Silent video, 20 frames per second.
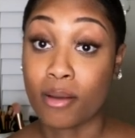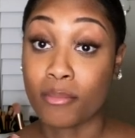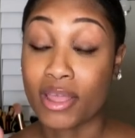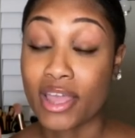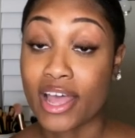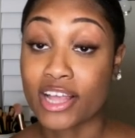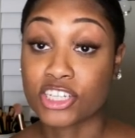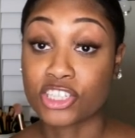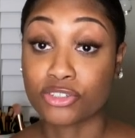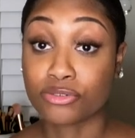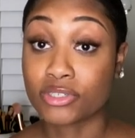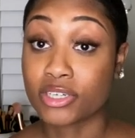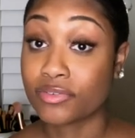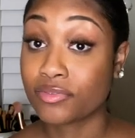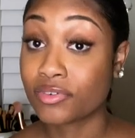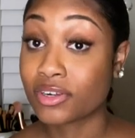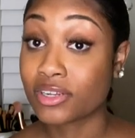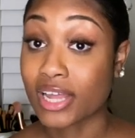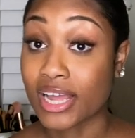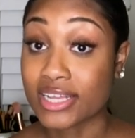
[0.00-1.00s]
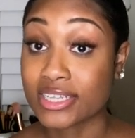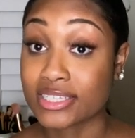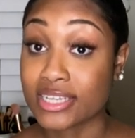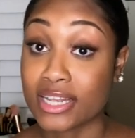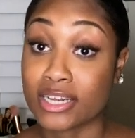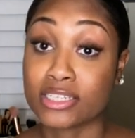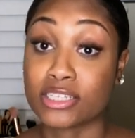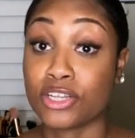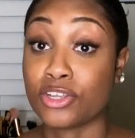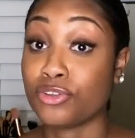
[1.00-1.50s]
it has three different light
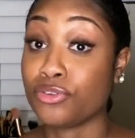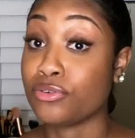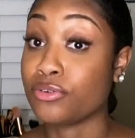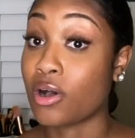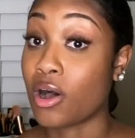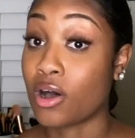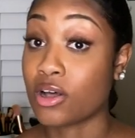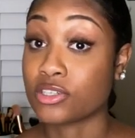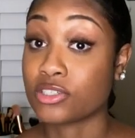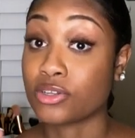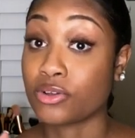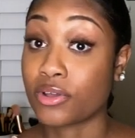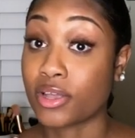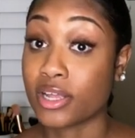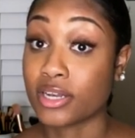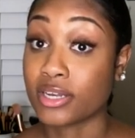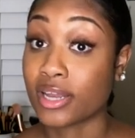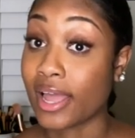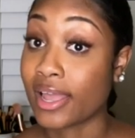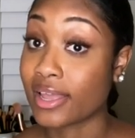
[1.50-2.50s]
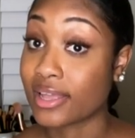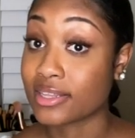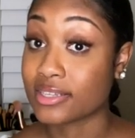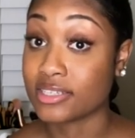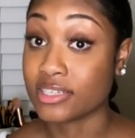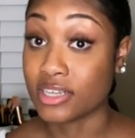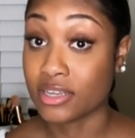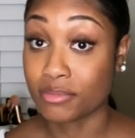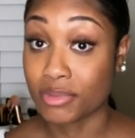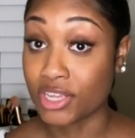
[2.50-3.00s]
settings and you also can like
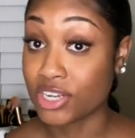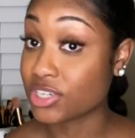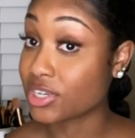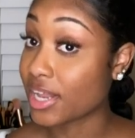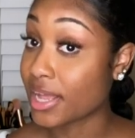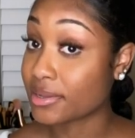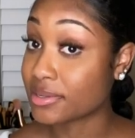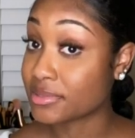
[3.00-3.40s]
dim each light